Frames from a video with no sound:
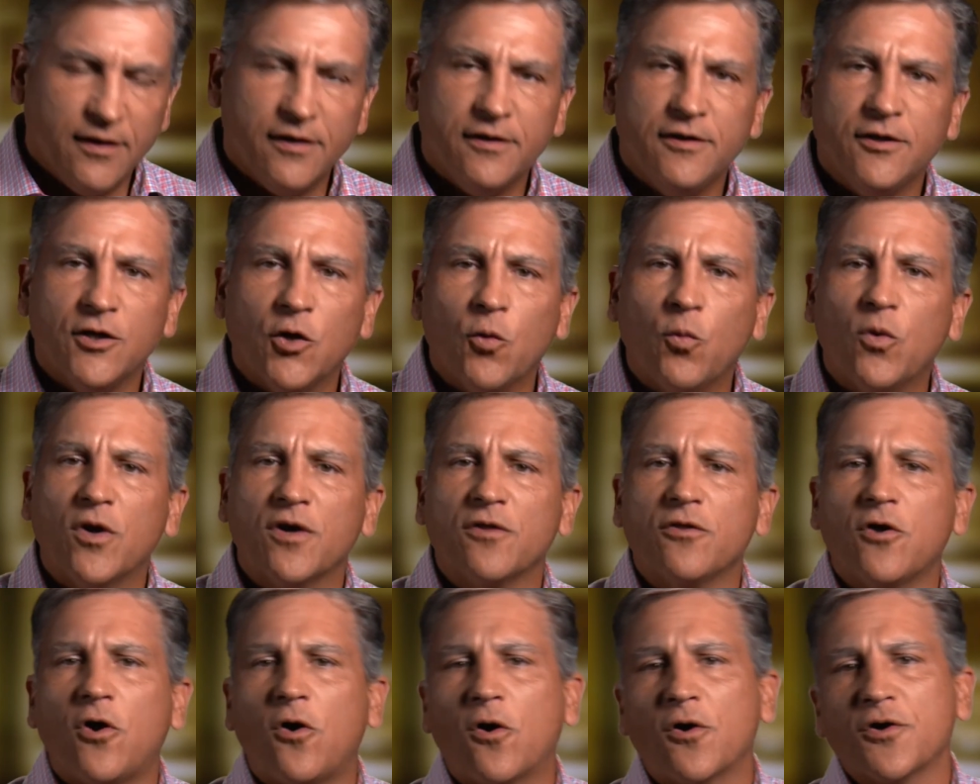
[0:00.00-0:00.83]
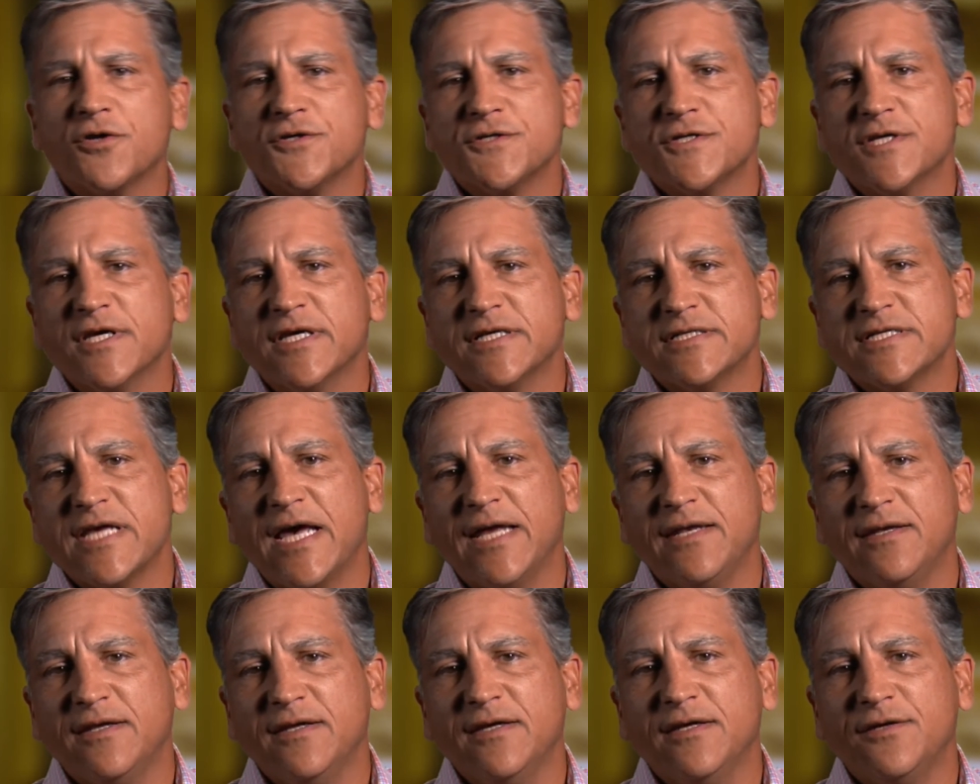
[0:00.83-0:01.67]
One of the hardest things I
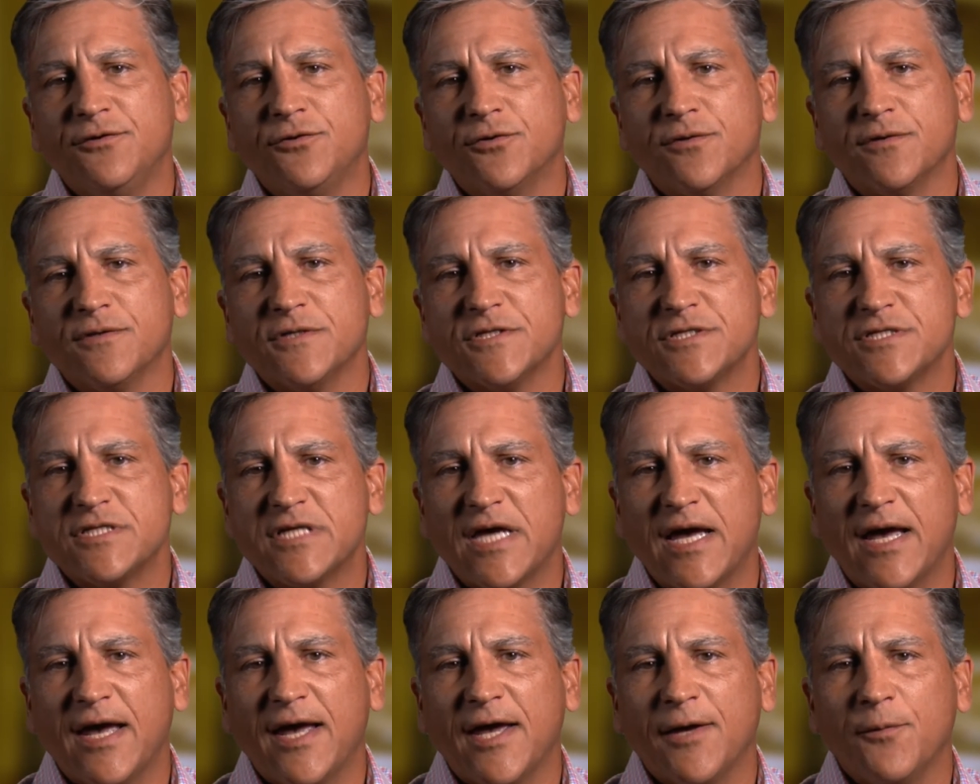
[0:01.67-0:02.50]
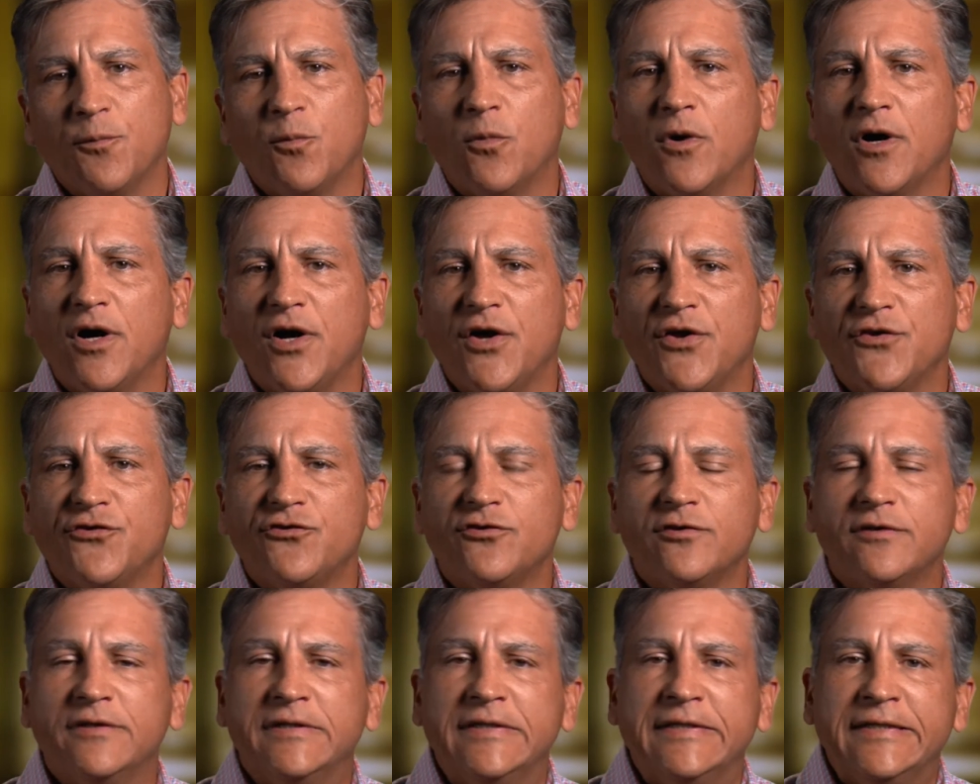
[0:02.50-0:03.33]
did during this time
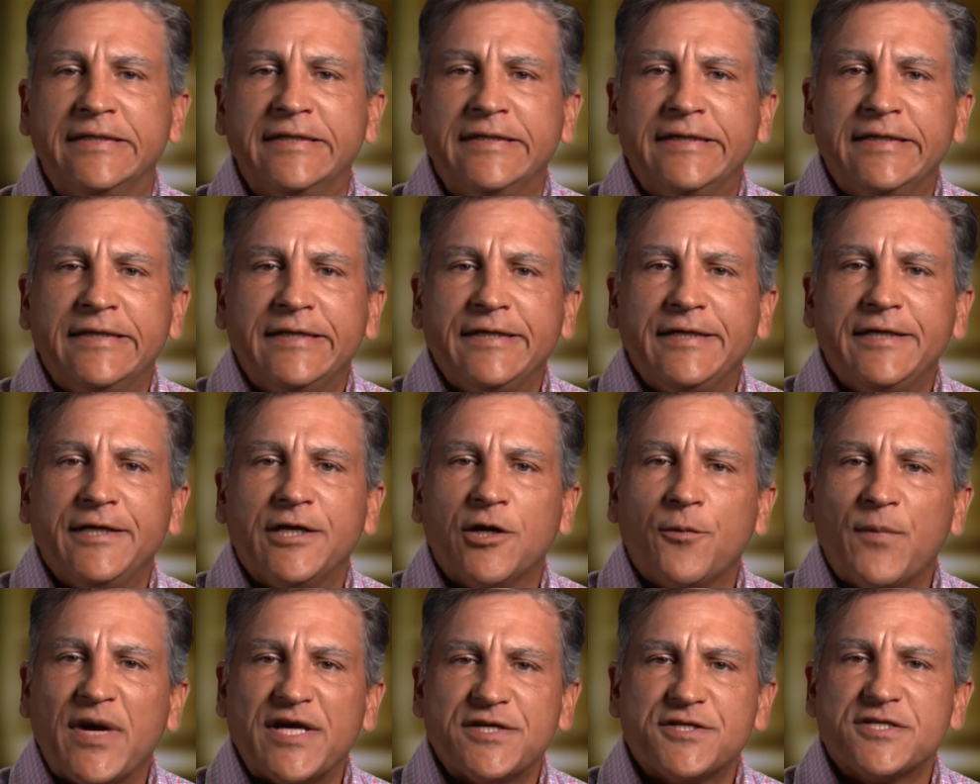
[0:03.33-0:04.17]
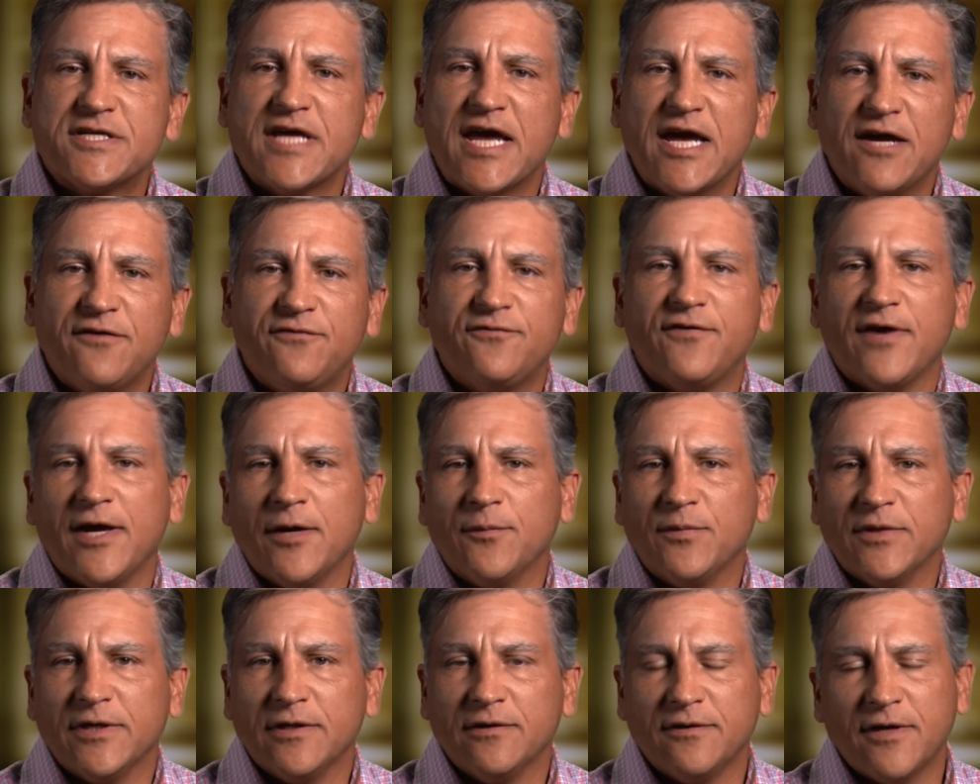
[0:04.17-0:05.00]
was, my staff
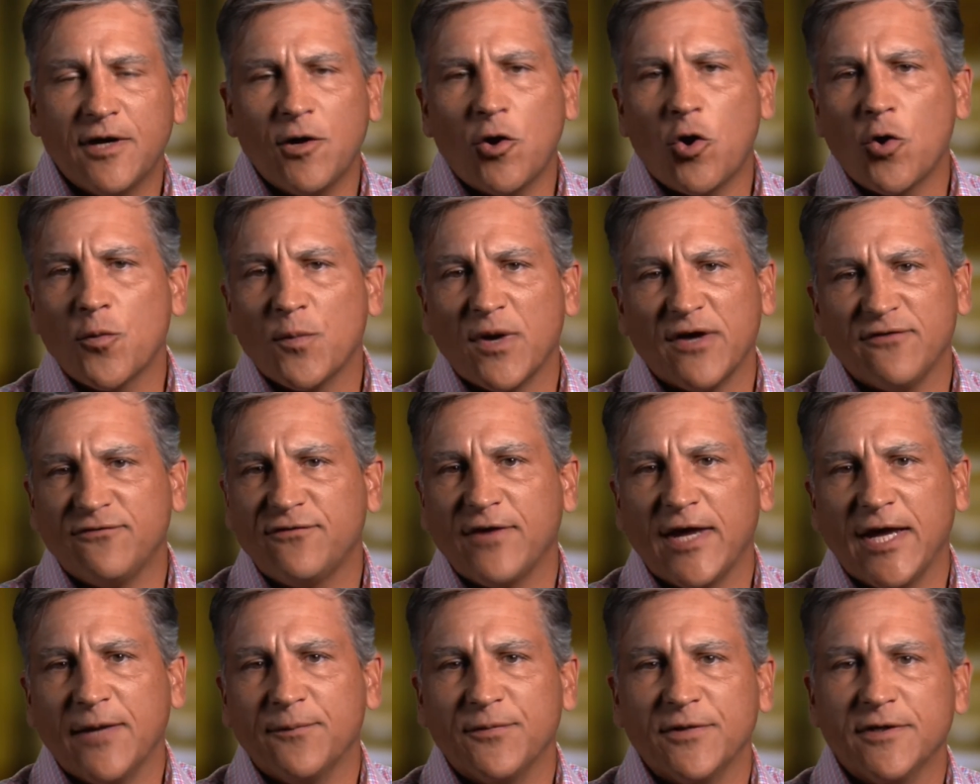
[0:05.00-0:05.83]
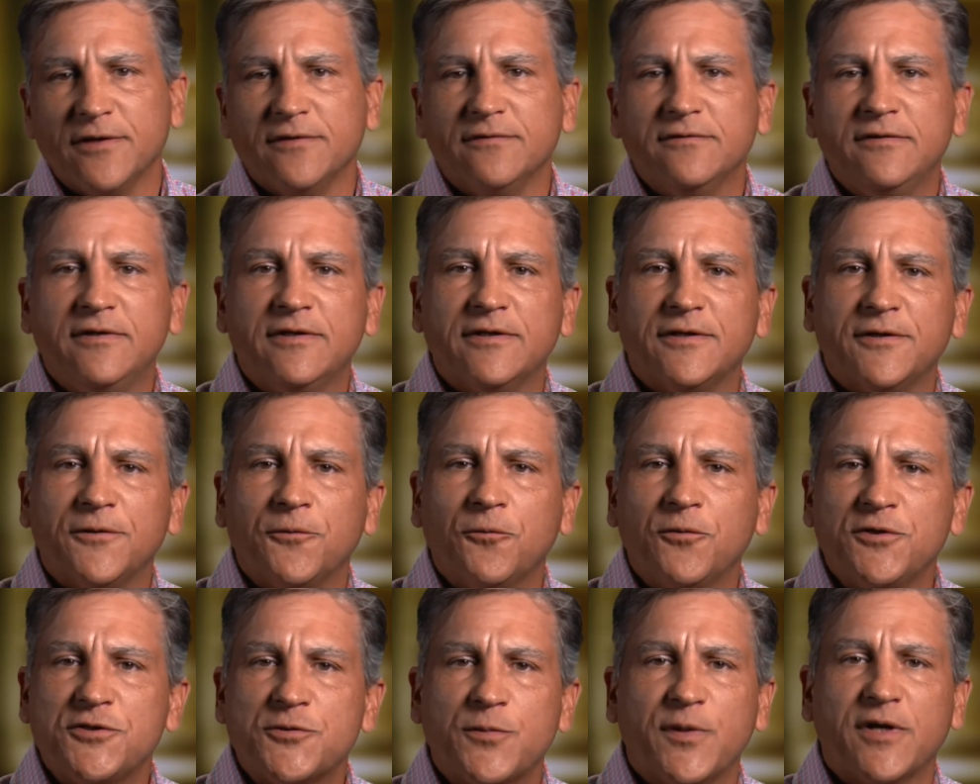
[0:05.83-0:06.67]
family, and they are my family.
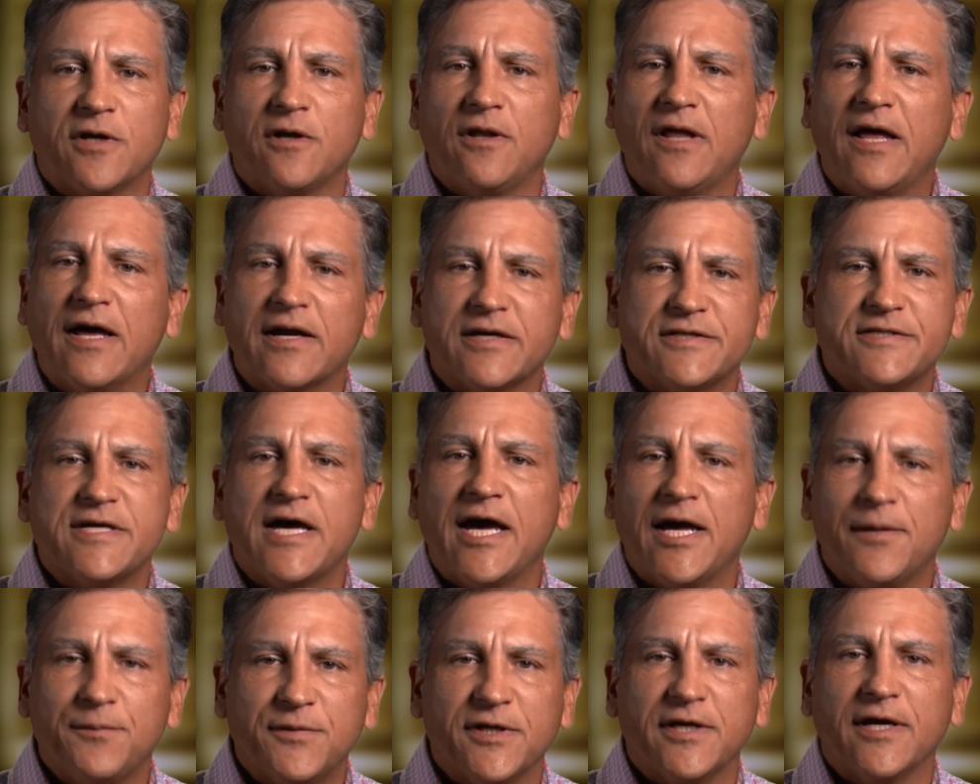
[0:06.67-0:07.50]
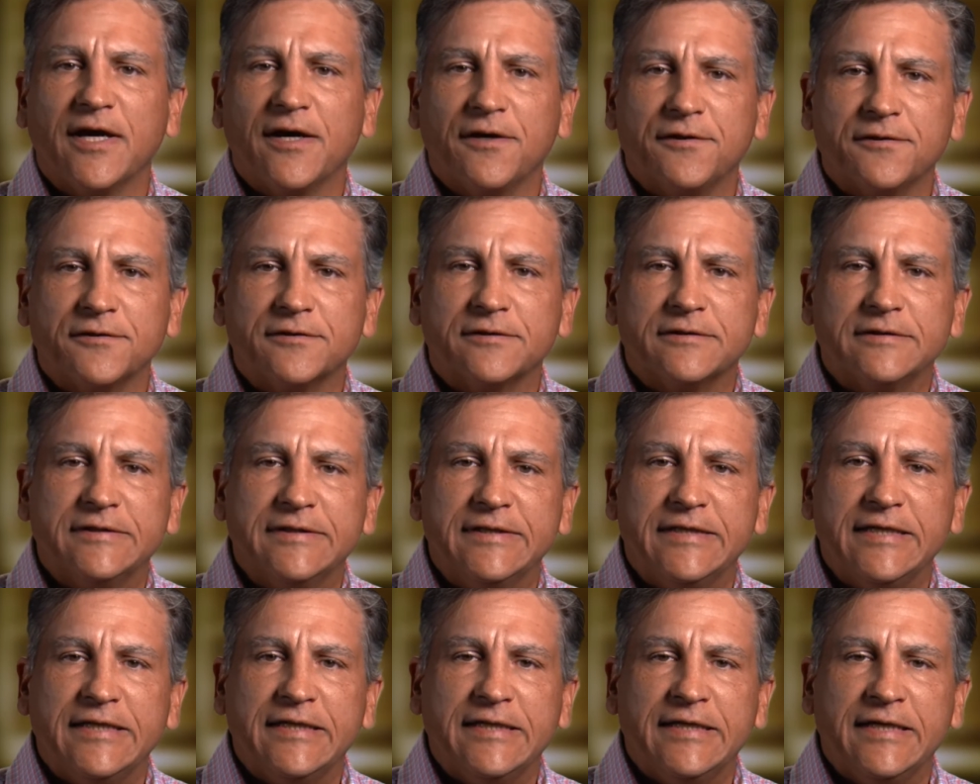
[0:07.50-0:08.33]
We spent a lot of time together,
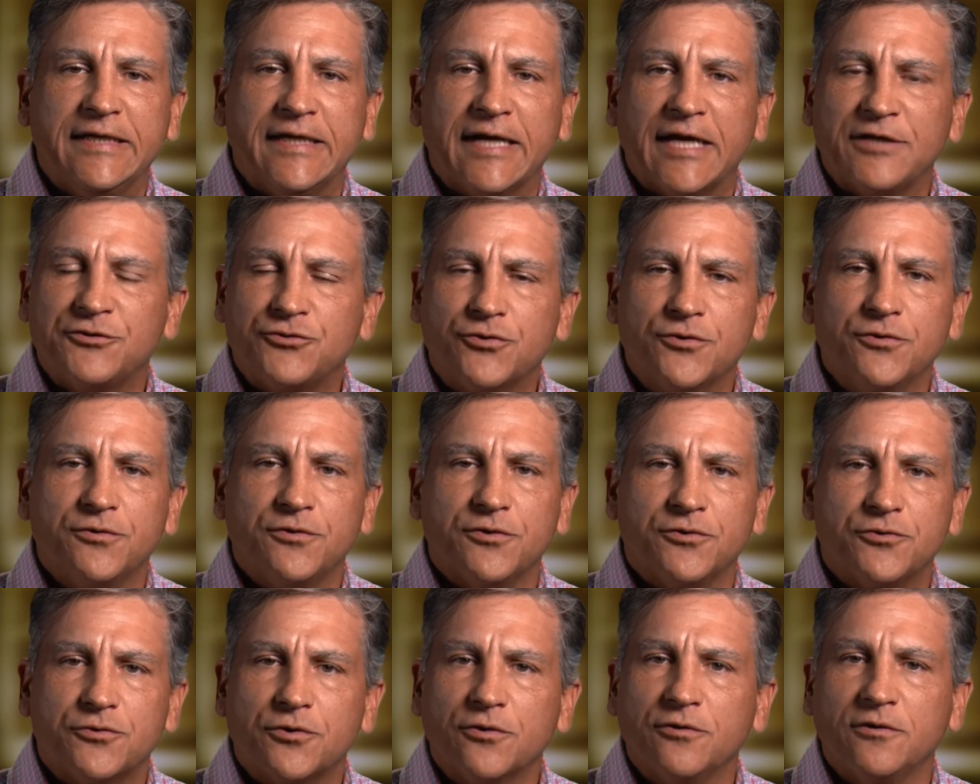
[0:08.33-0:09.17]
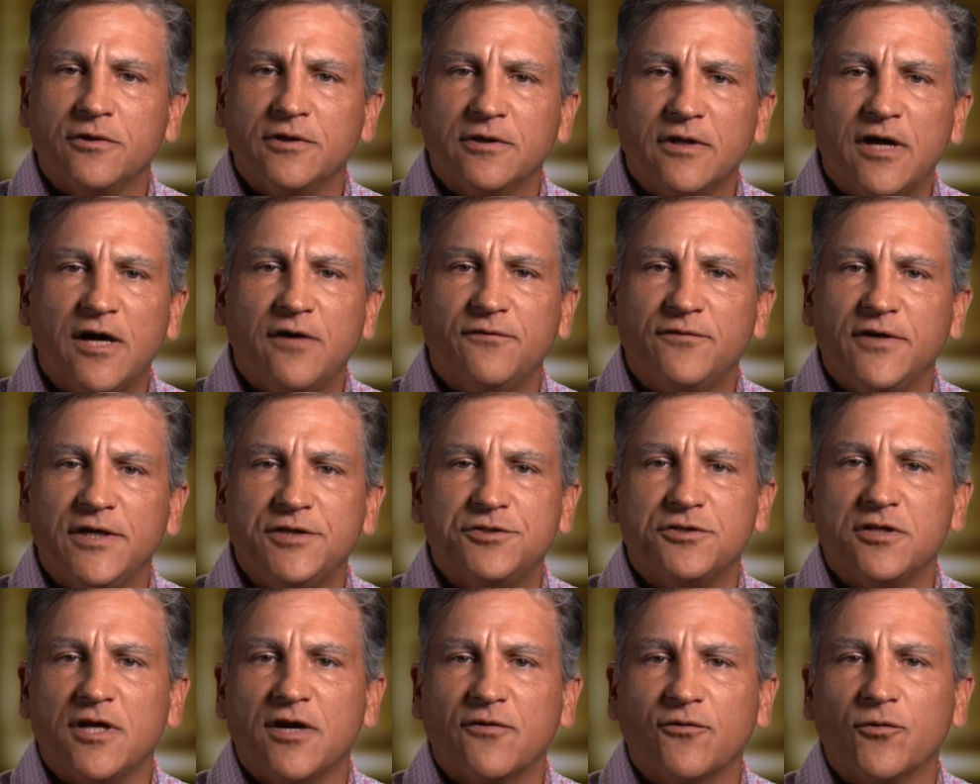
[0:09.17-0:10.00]
and I truly, truly love
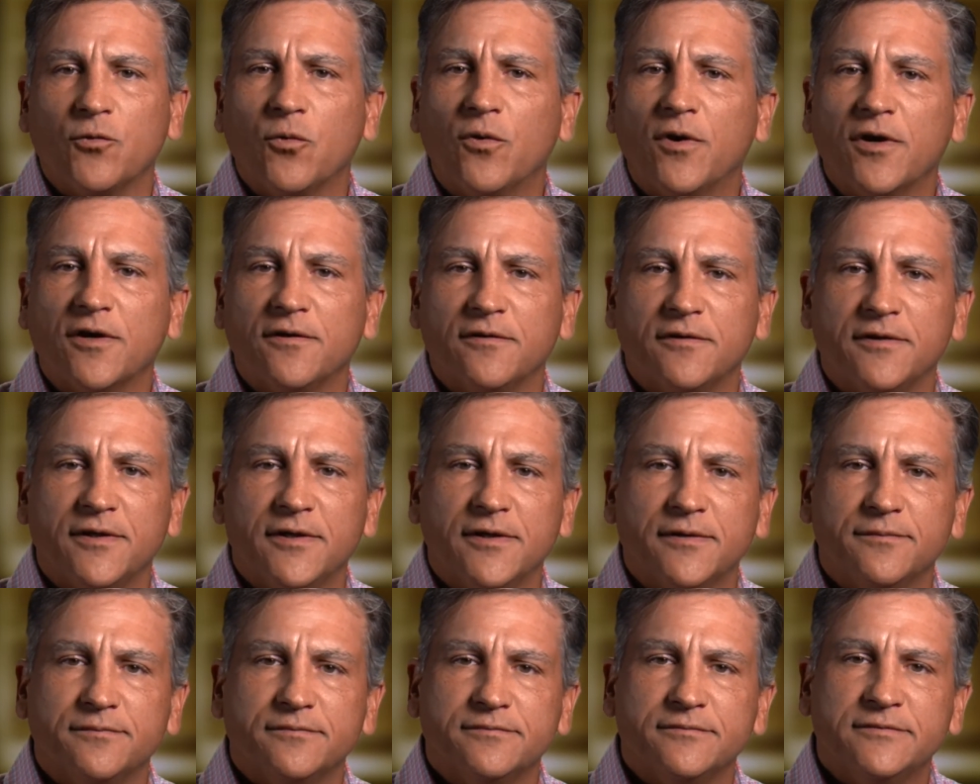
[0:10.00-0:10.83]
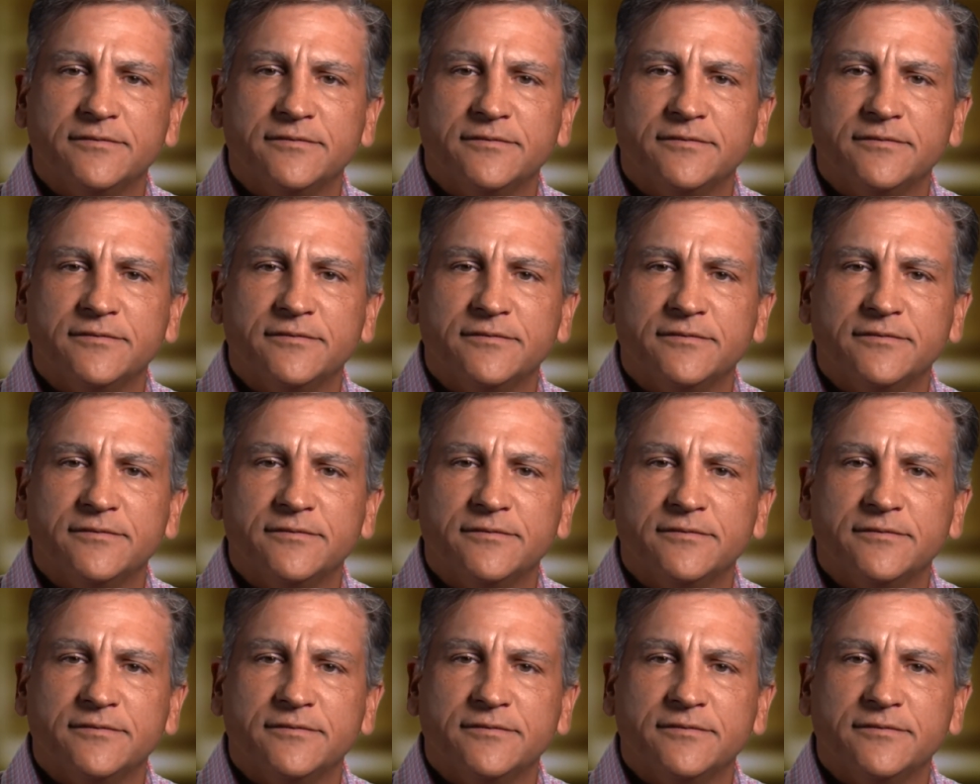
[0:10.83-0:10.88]
each and every one of them.